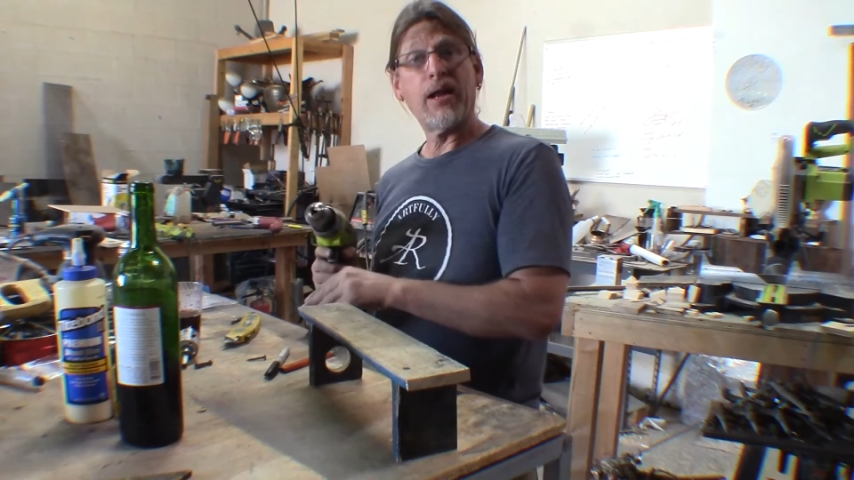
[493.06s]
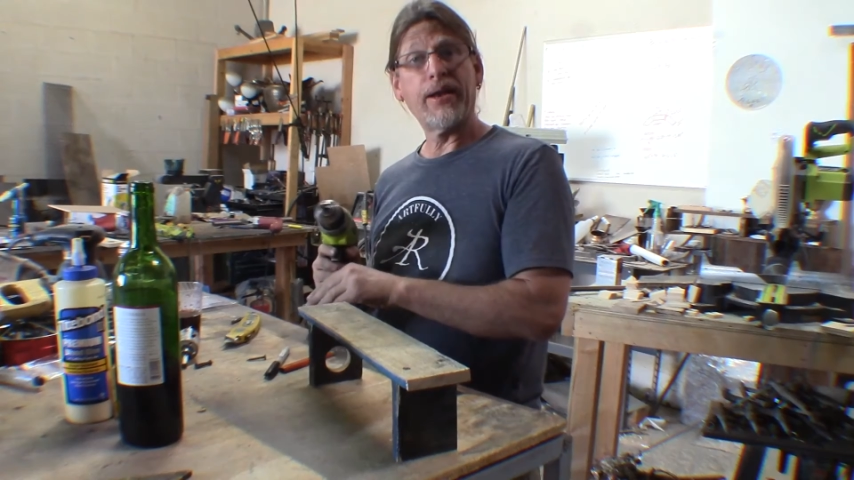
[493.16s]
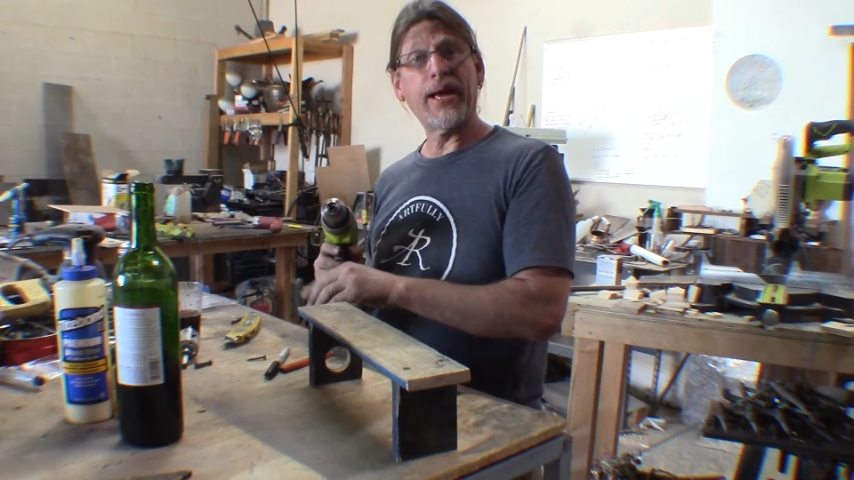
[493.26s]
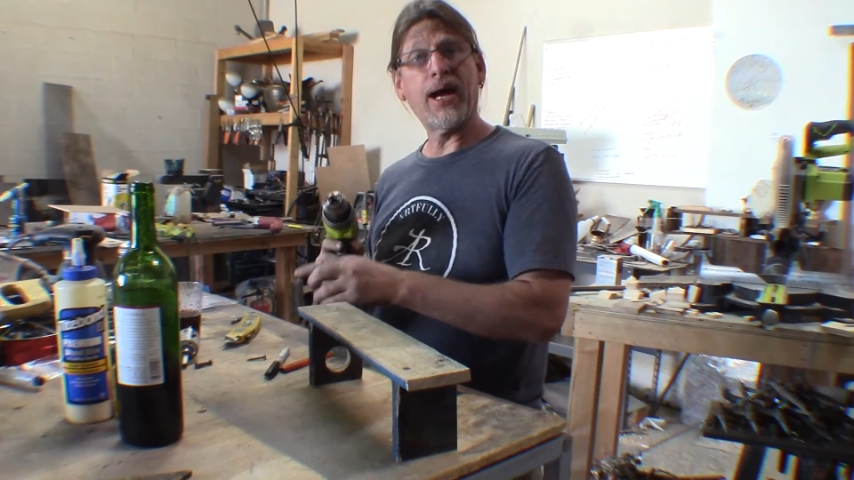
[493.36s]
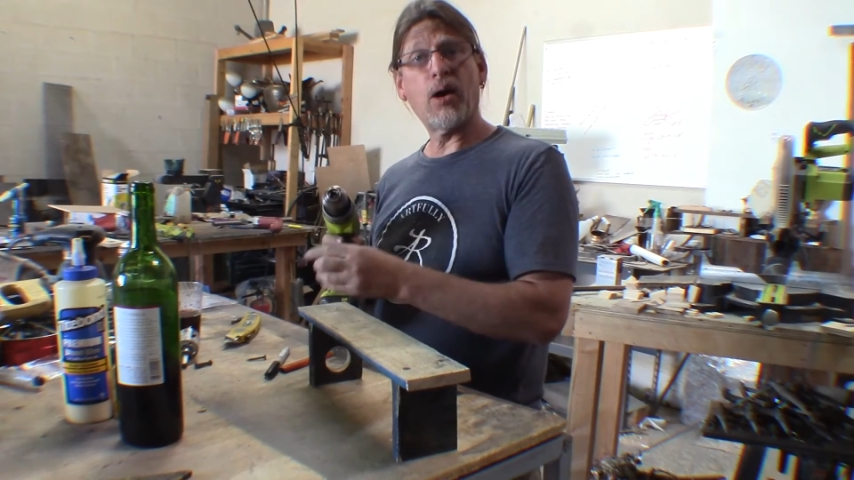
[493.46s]

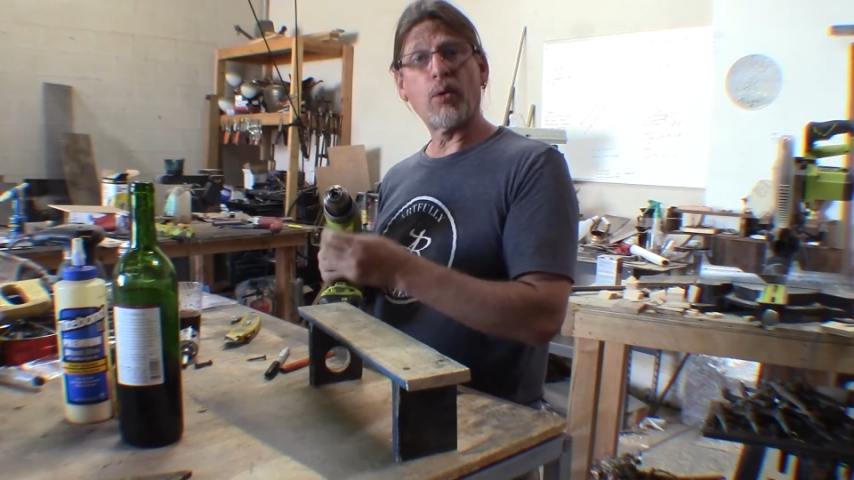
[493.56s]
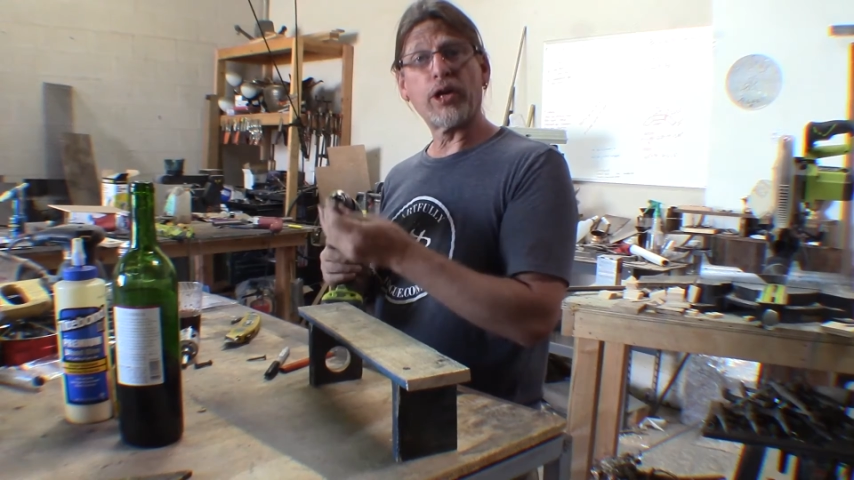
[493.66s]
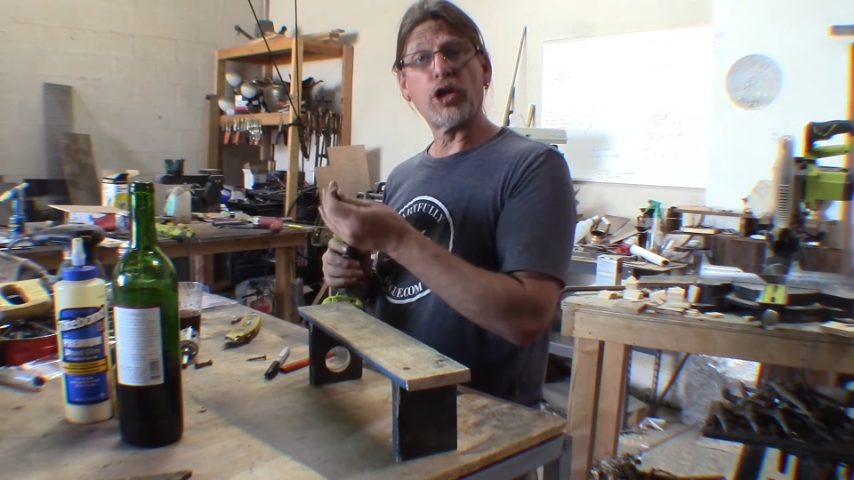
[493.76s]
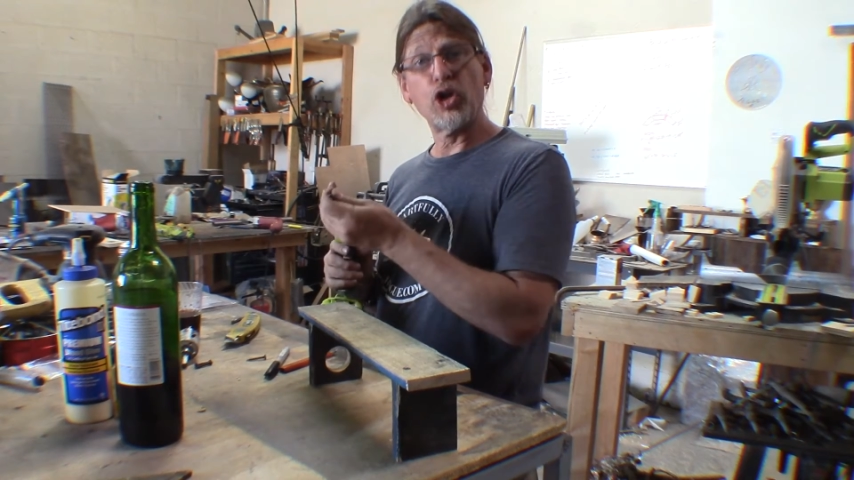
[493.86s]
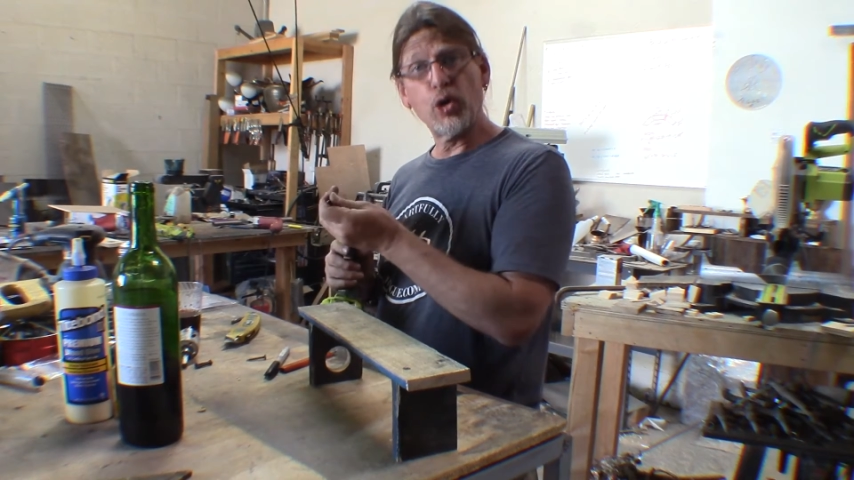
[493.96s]
Now we're going
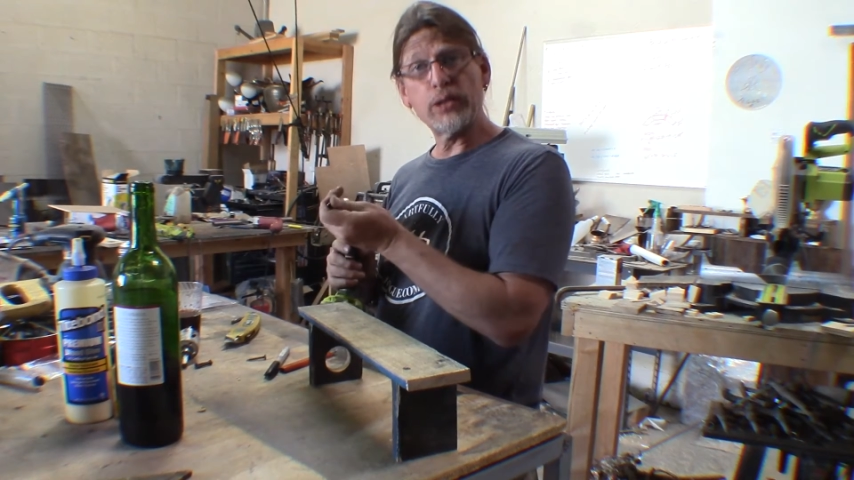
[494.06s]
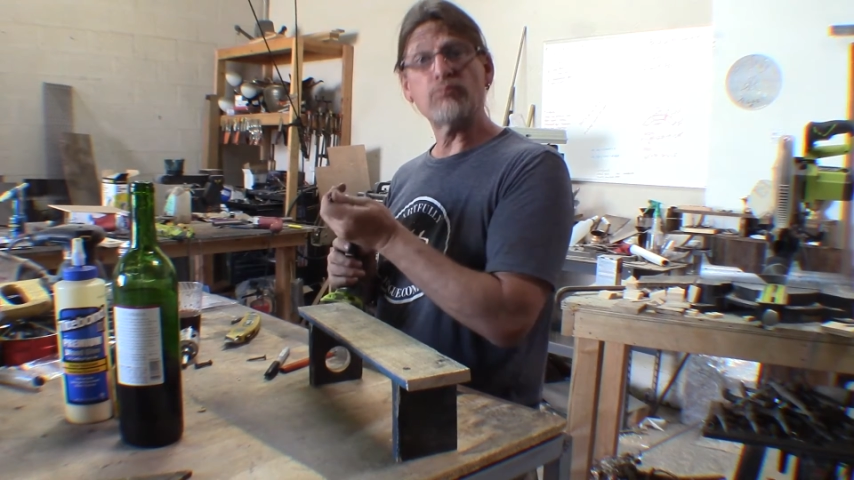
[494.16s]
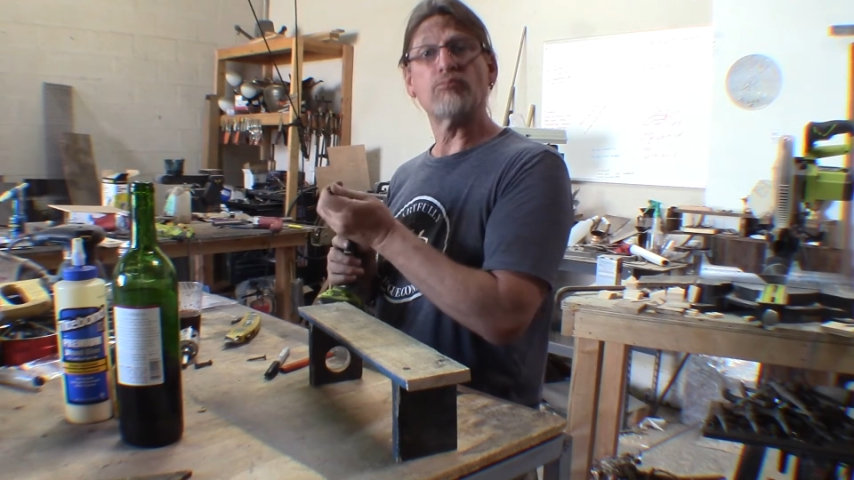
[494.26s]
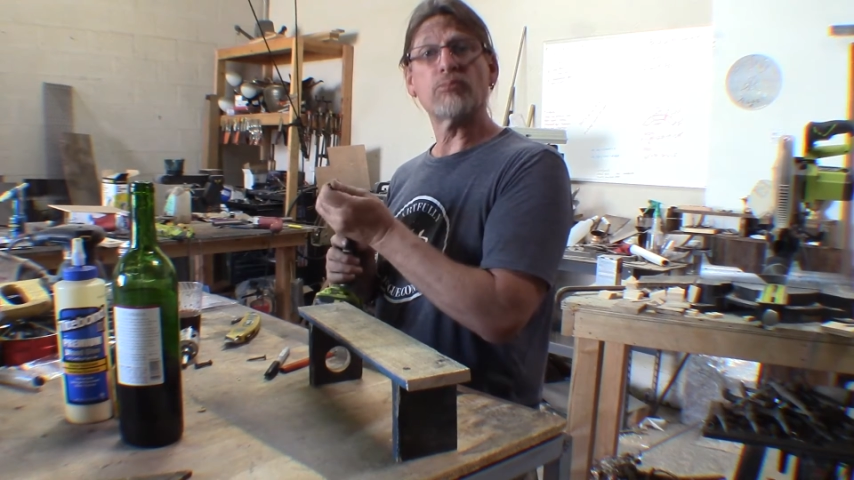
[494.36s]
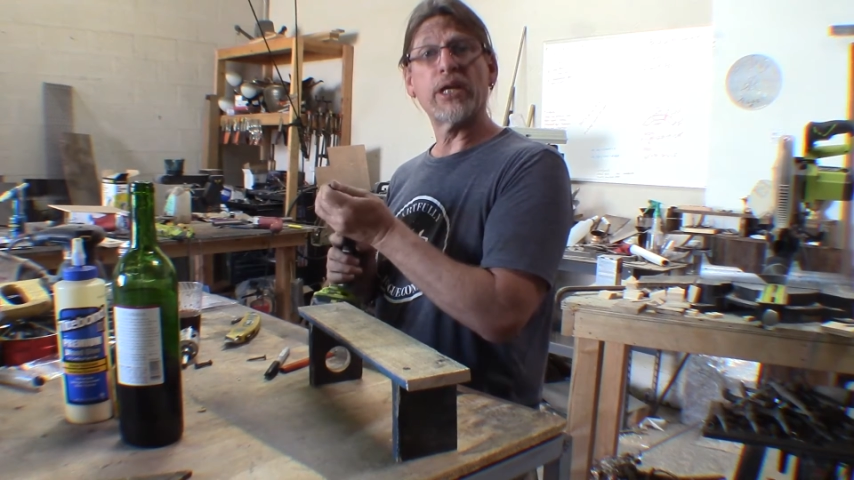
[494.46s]
to glue
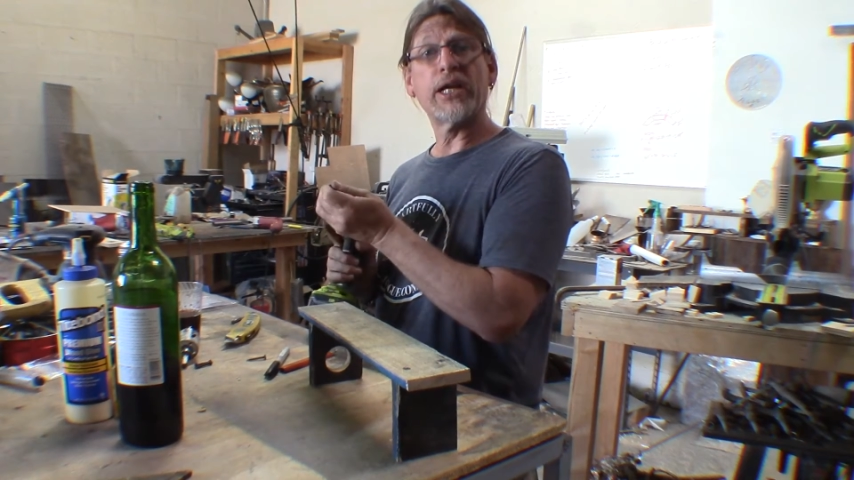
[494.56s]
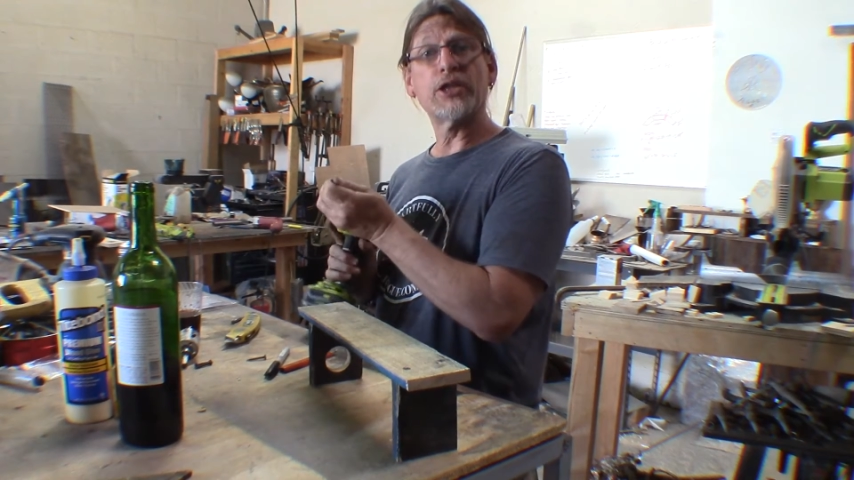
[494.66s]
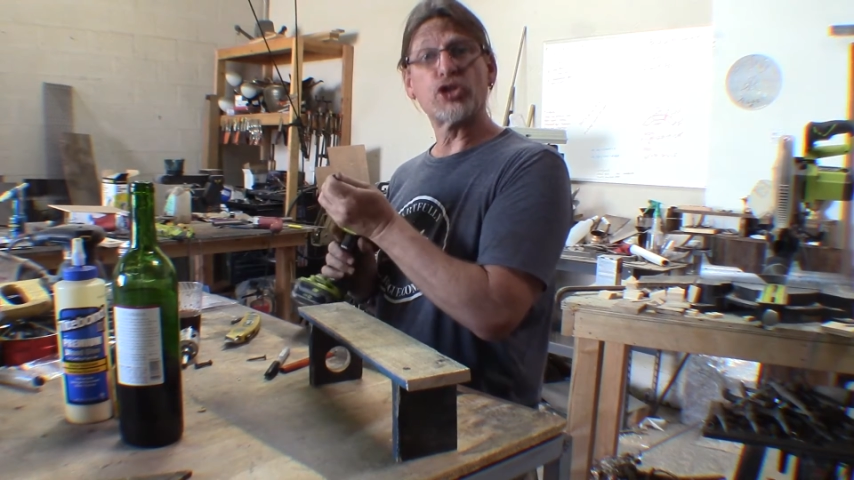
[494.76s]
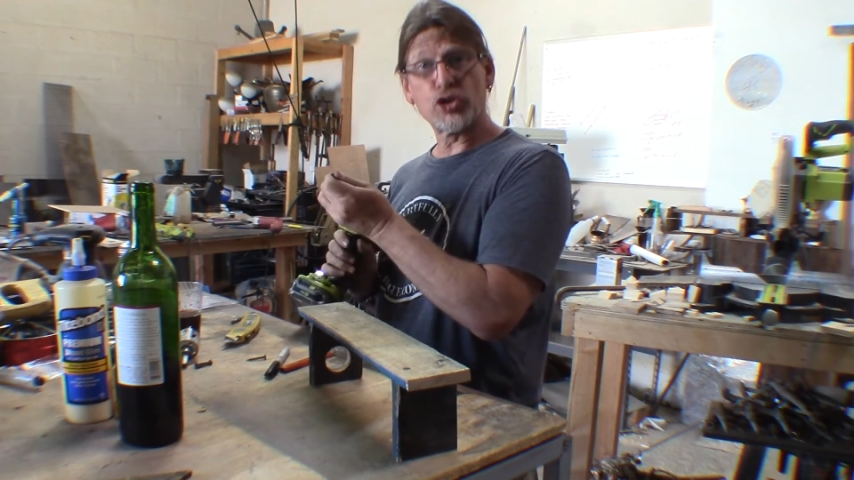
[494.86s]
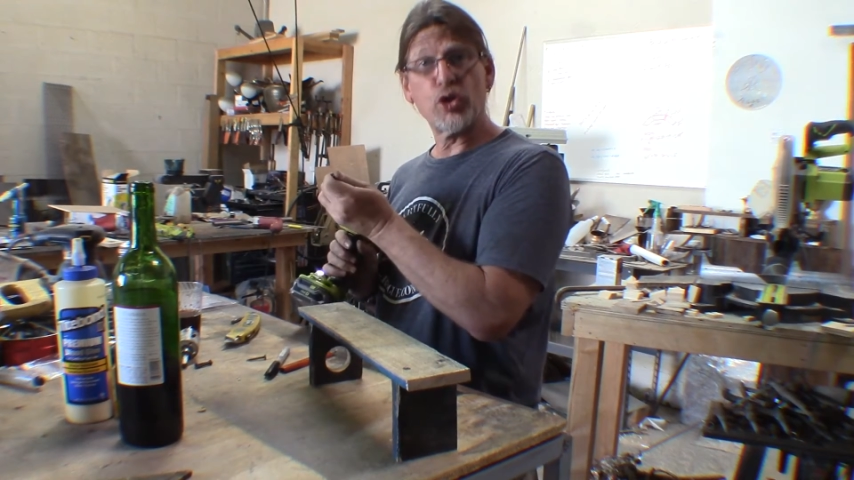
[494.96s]
it
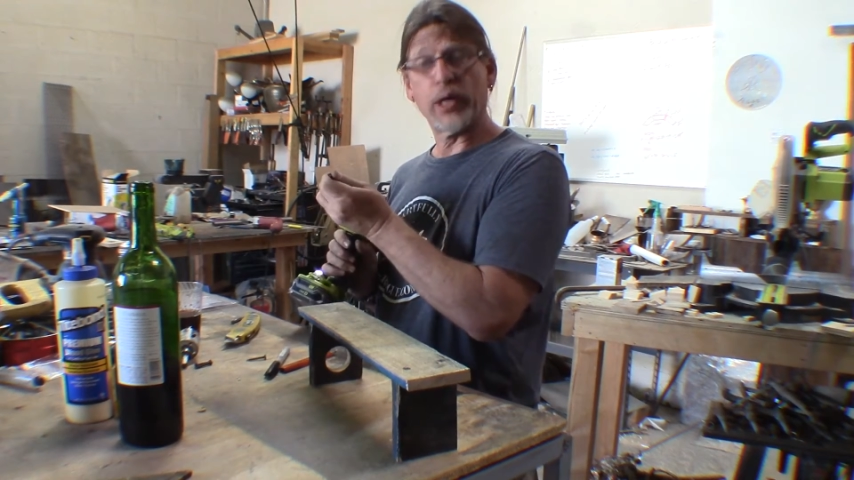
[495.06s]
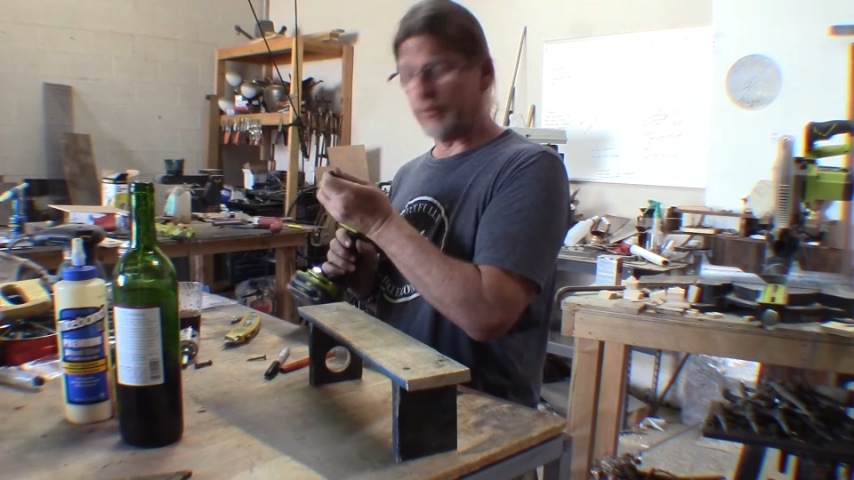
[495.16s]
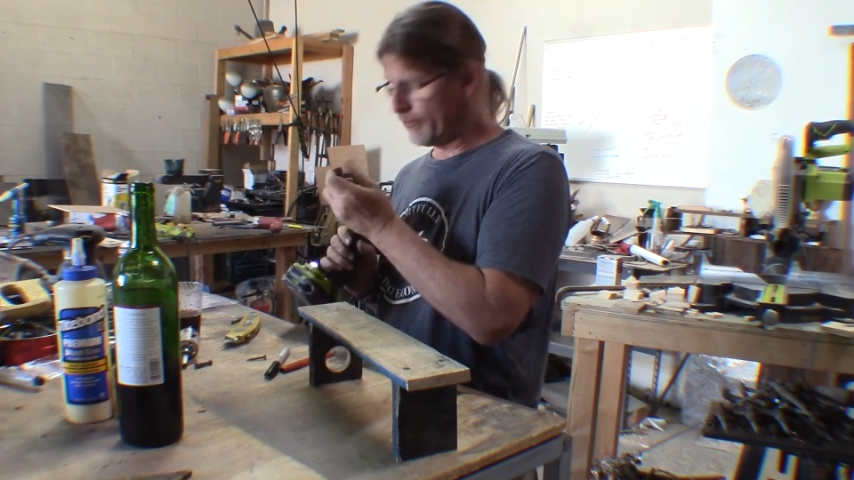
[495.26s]
and screw it